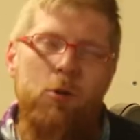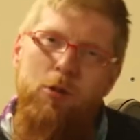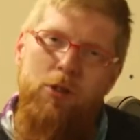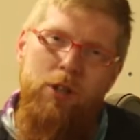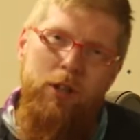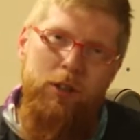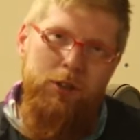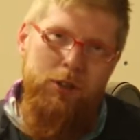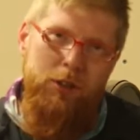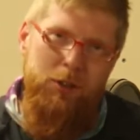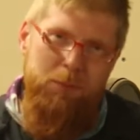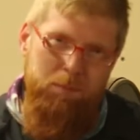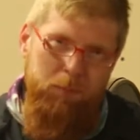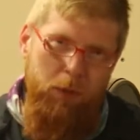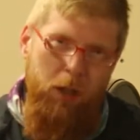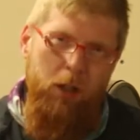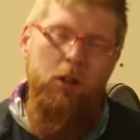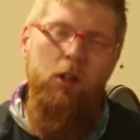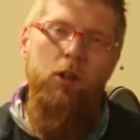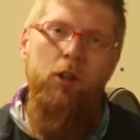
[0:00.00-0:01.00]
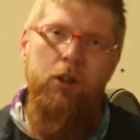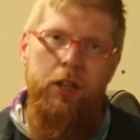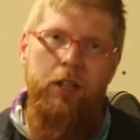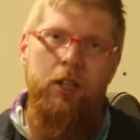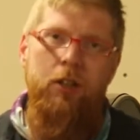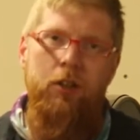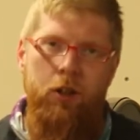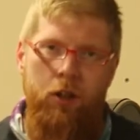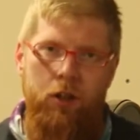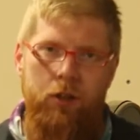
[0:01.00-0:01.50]
there's a
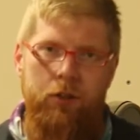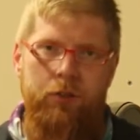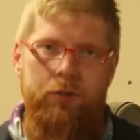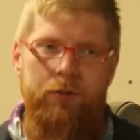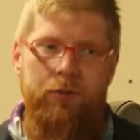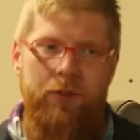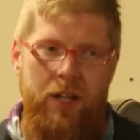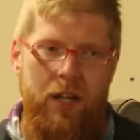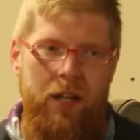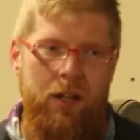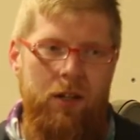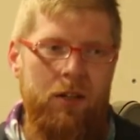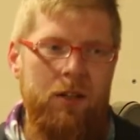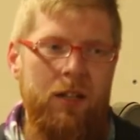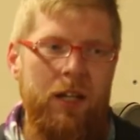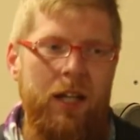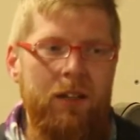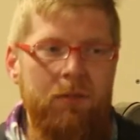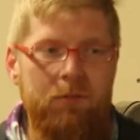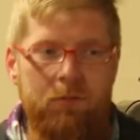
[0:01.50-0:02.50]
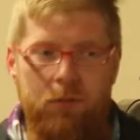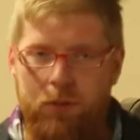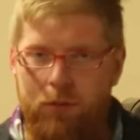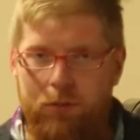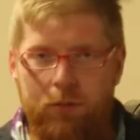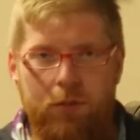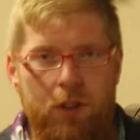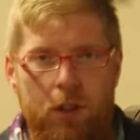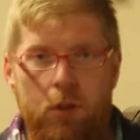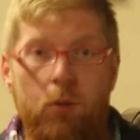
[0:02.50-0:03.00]
learning curve there. And
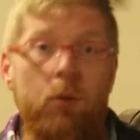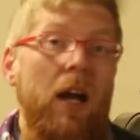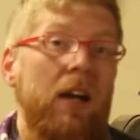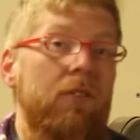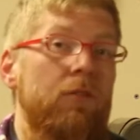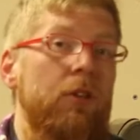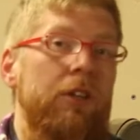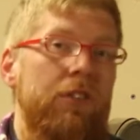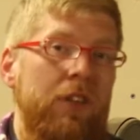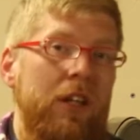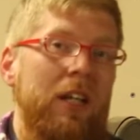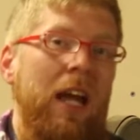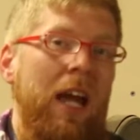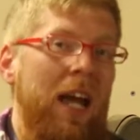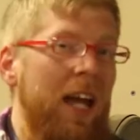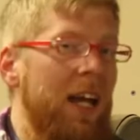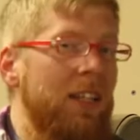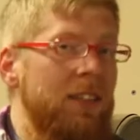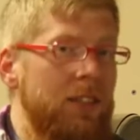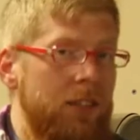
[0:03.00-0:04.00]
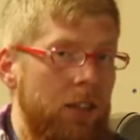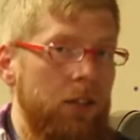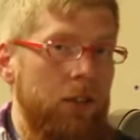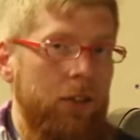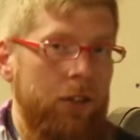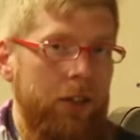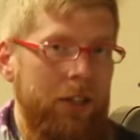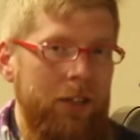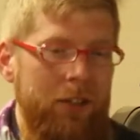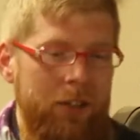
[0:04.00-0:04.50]
though everything has a
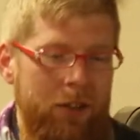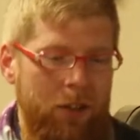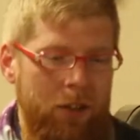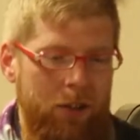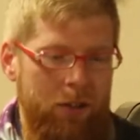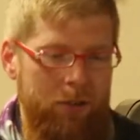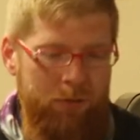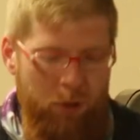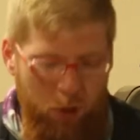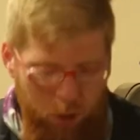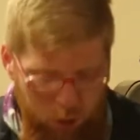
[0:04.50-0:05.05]
learning curve,